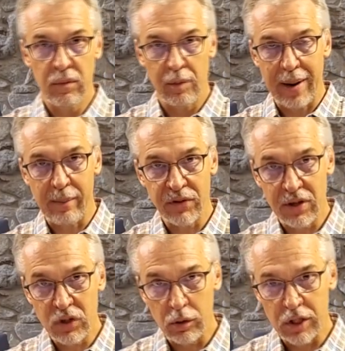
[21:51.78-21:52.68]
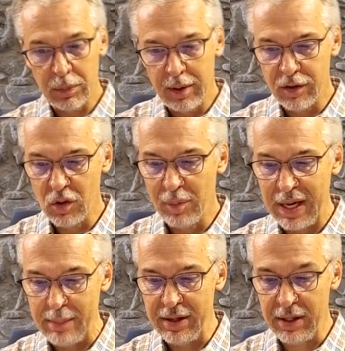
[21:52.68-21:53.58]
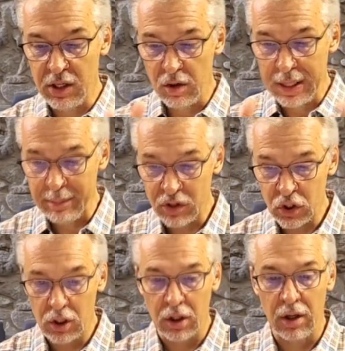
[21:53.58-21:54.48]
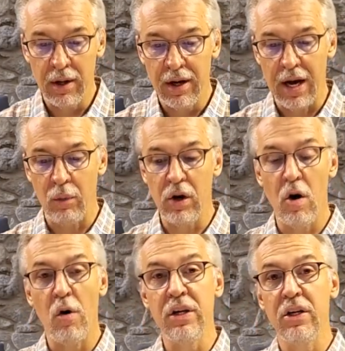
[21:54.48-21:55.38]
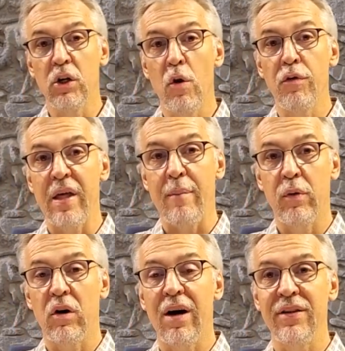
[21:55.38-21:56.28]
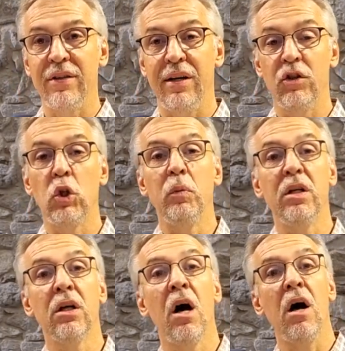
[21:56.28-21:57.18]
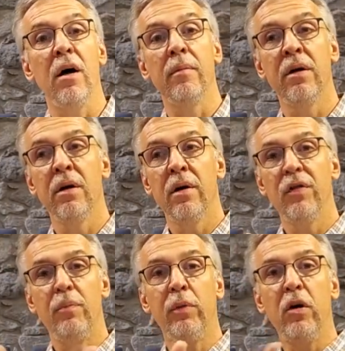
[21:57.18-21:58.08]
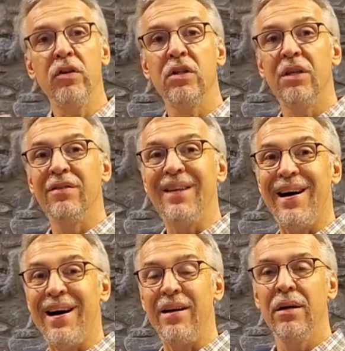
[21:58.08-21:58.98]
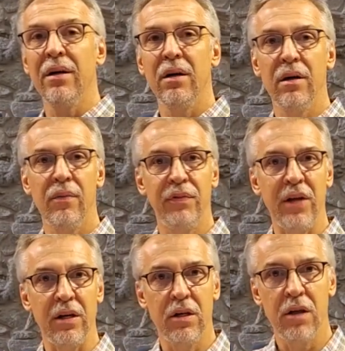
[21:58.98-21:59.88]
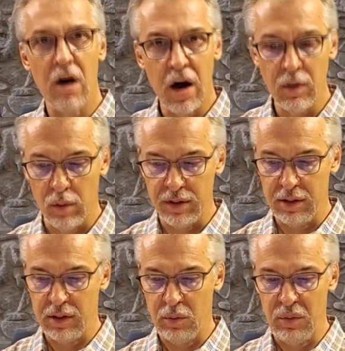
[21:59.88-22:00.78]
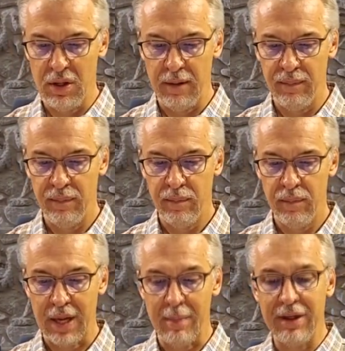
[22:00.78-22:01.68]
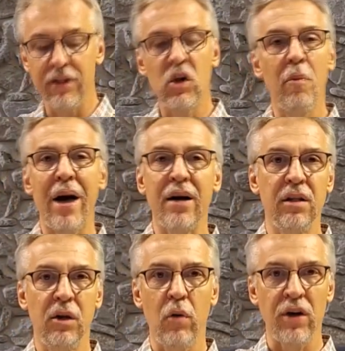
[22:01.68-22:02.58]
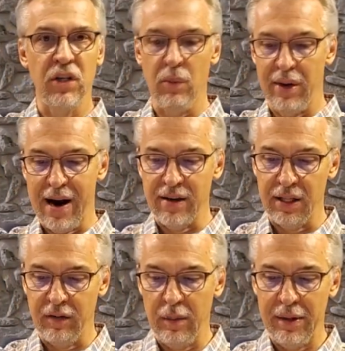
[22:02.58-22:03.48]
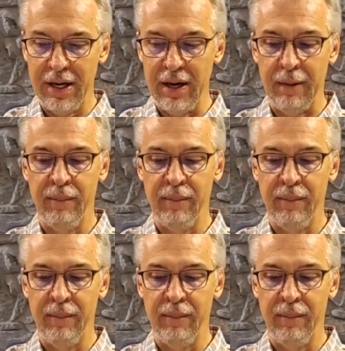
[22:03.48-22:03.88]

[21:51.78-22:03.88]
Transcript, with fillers: the Bible says you're a spiritual baby, you're immature, and we all need to go through that process to become the person of God that God wants us to be. I mean, let's go back to the question that we asked at the very beginning.